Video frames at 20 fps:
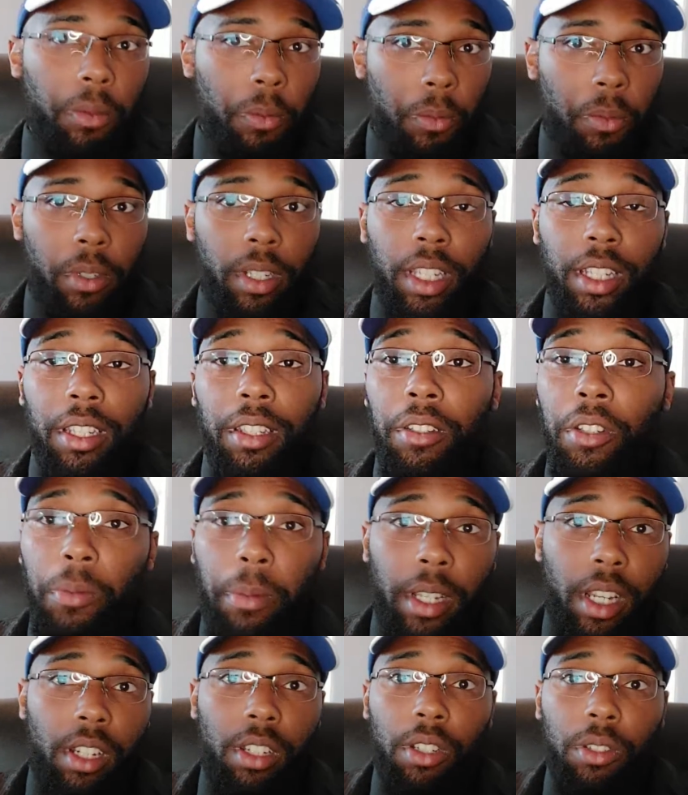What?
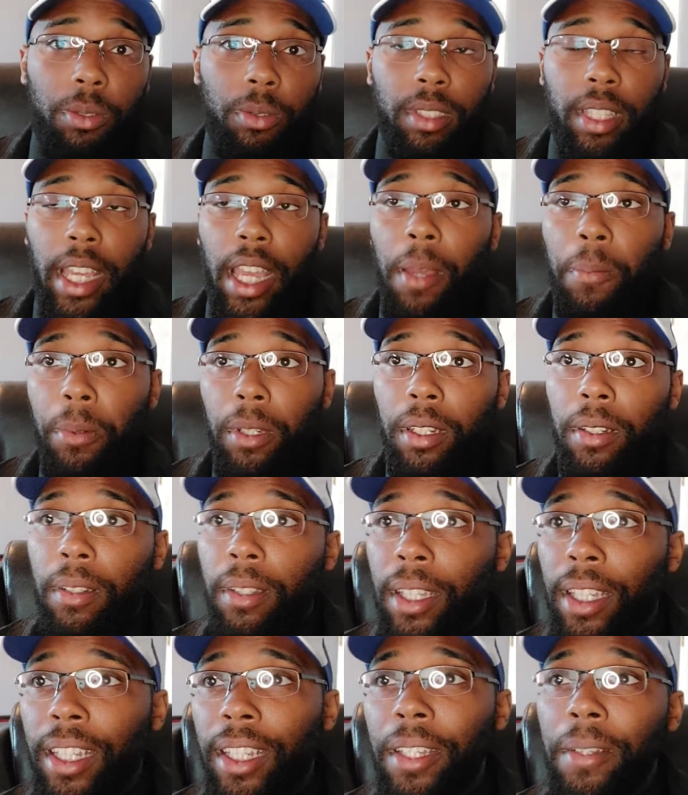Nobody knows what's happening.
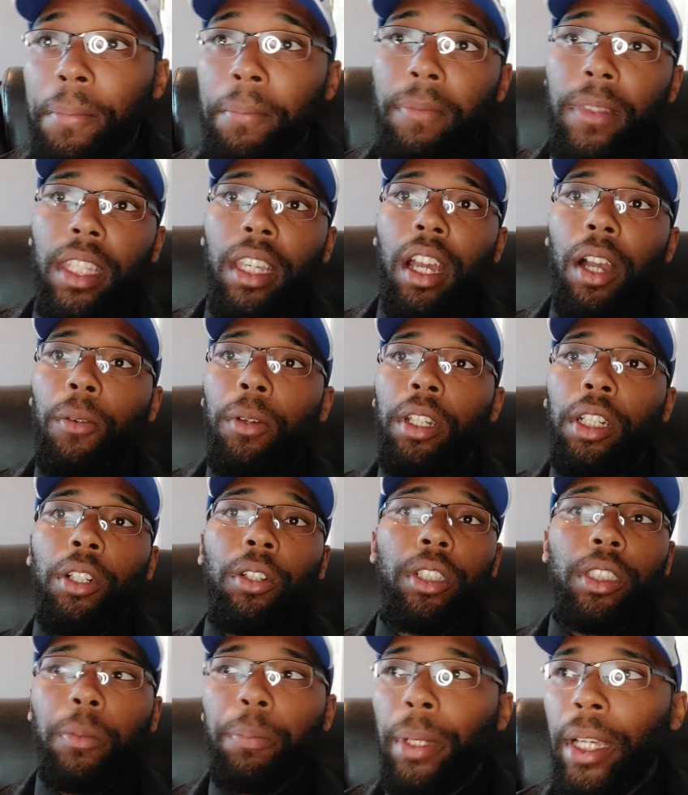I want to go
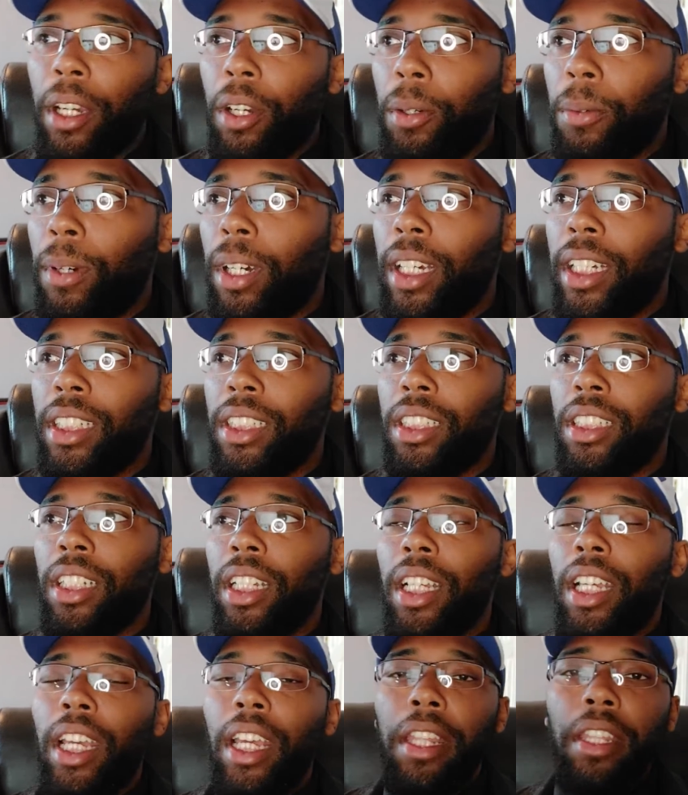into Parawatch
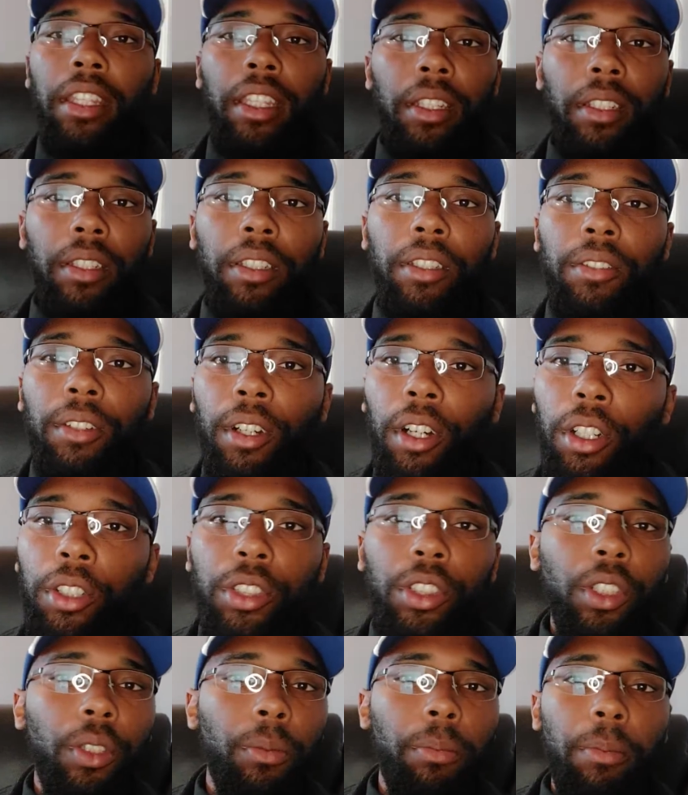and then
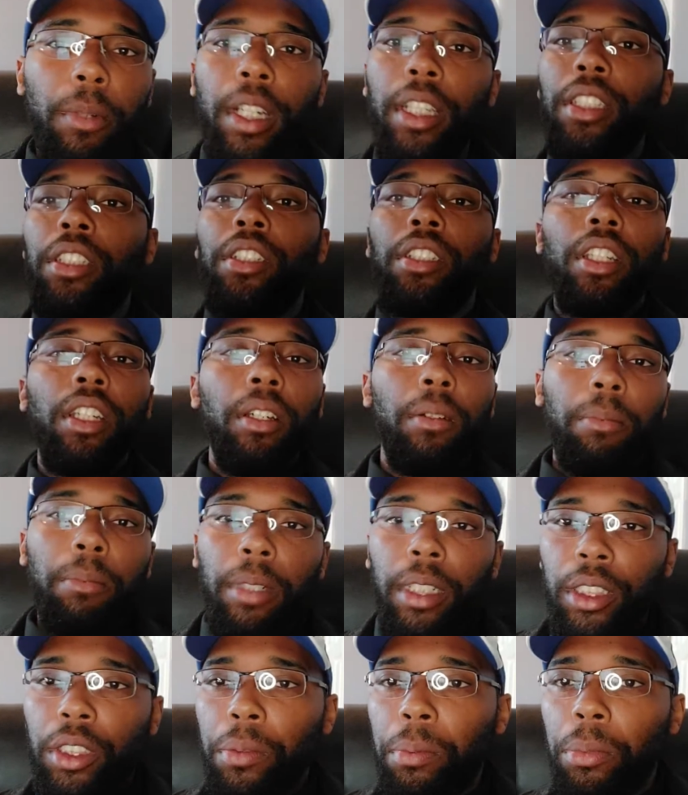also much,
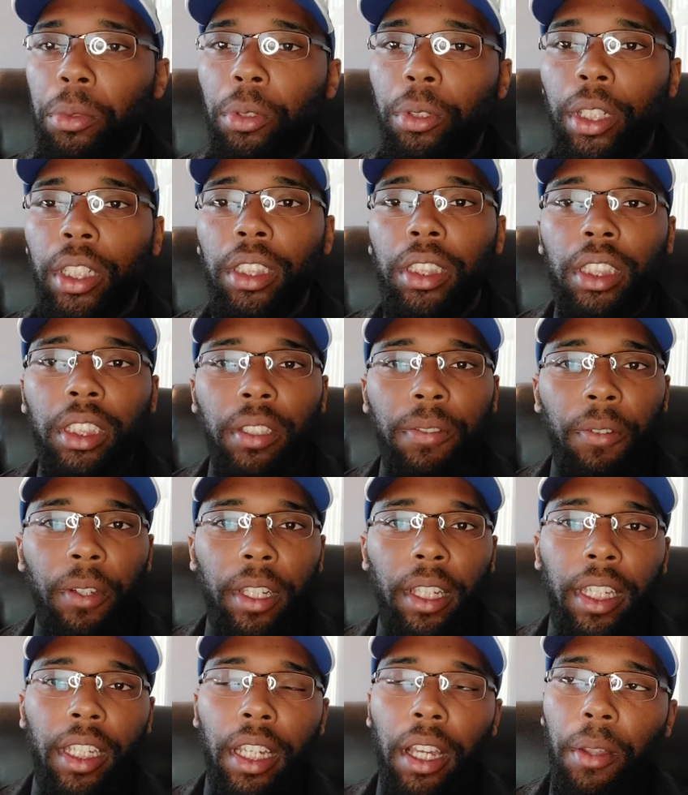much more. Just
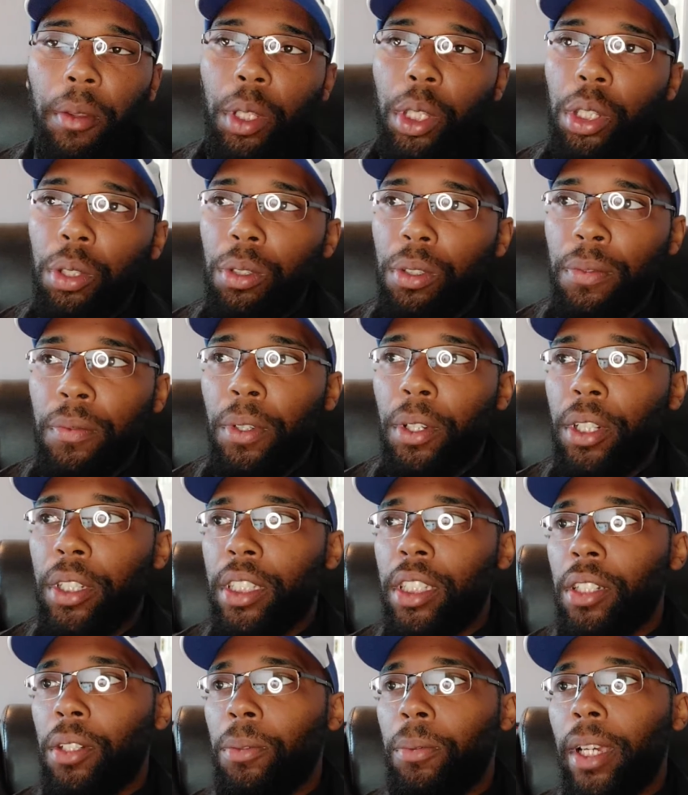filling out the universe
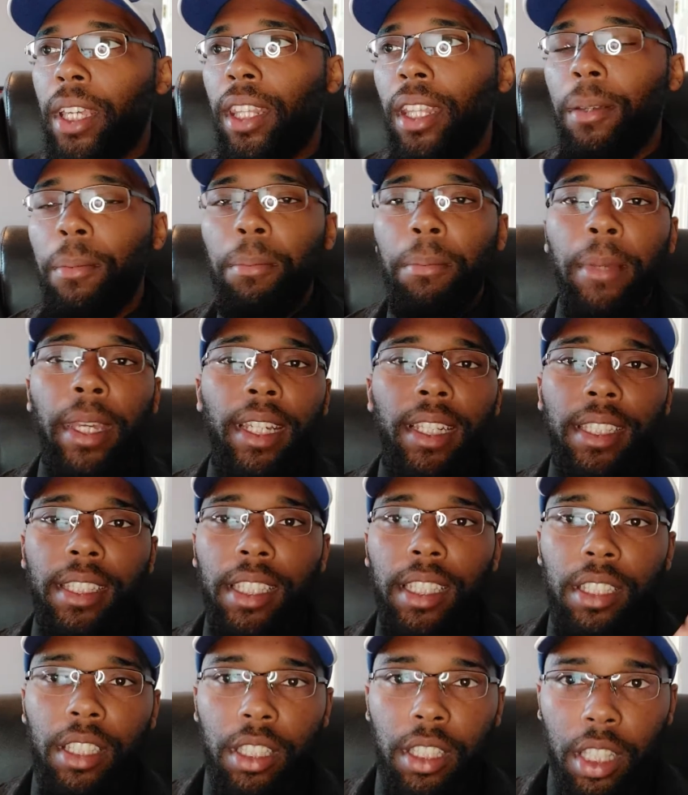in a way that makes
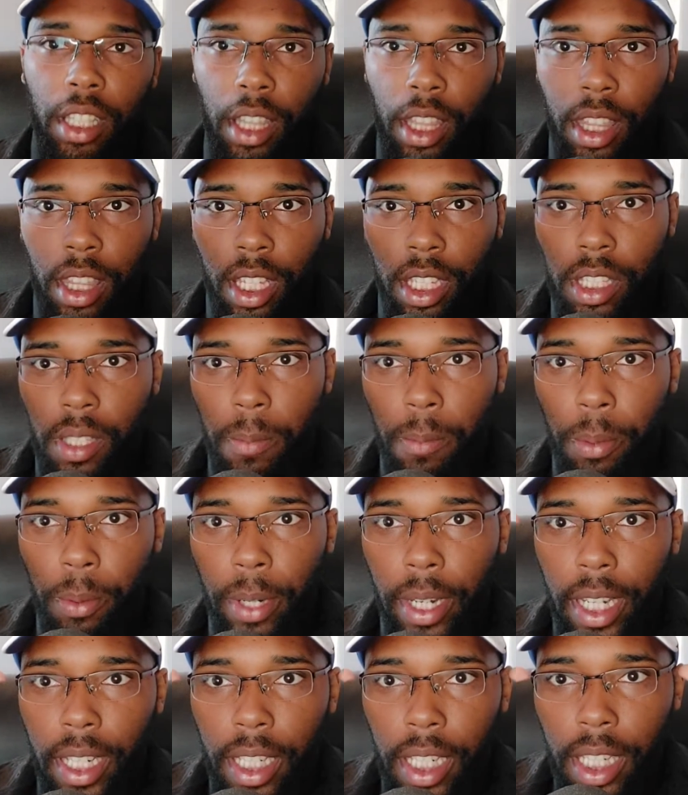sense to this
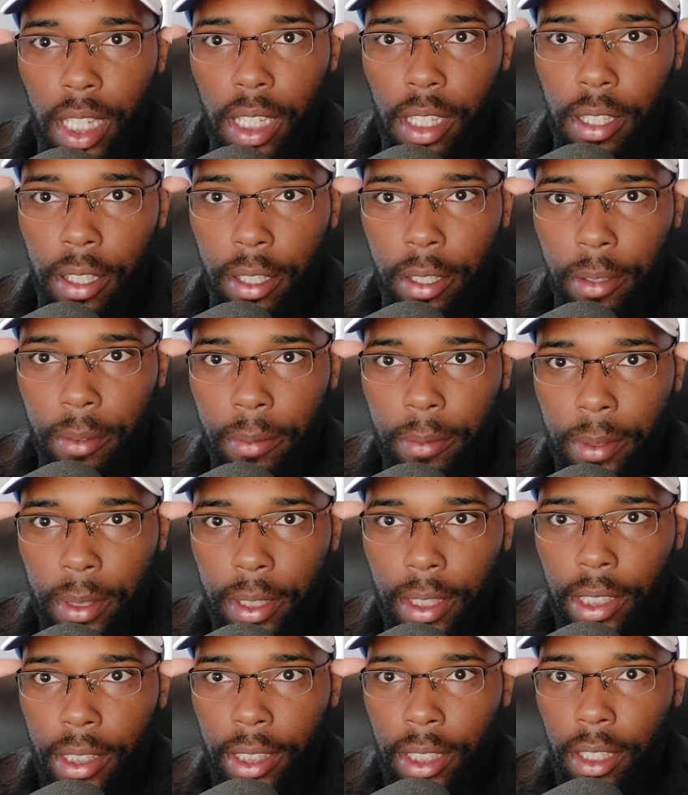brain here,
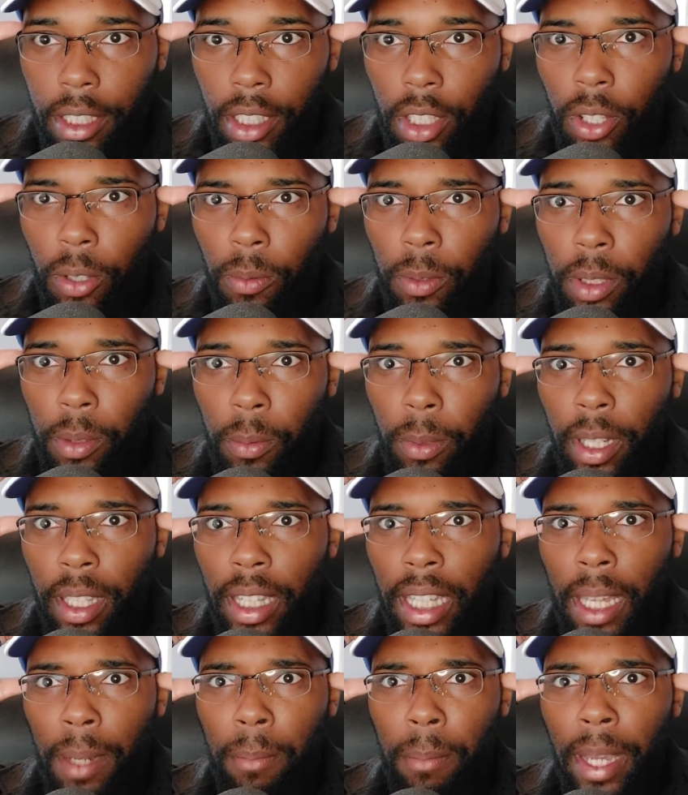the only one
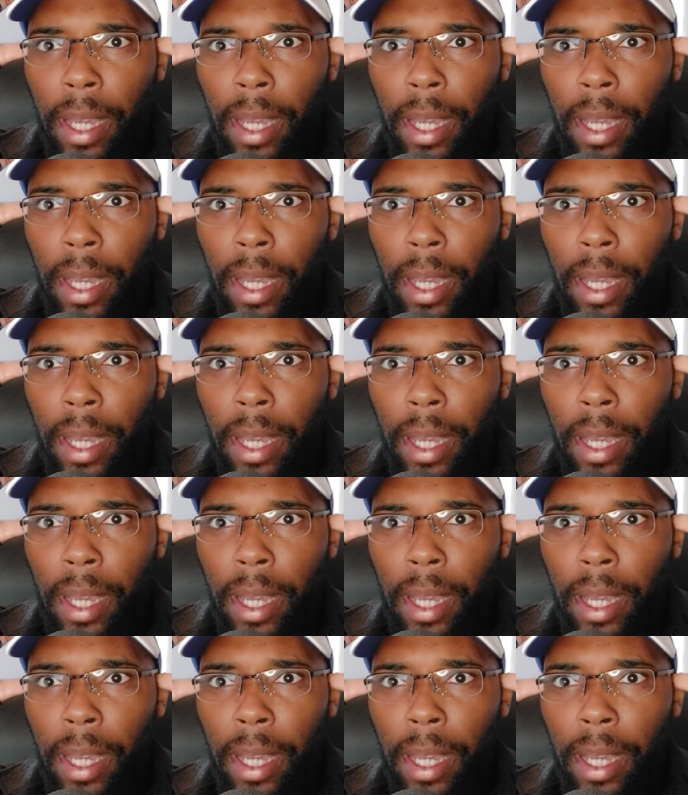that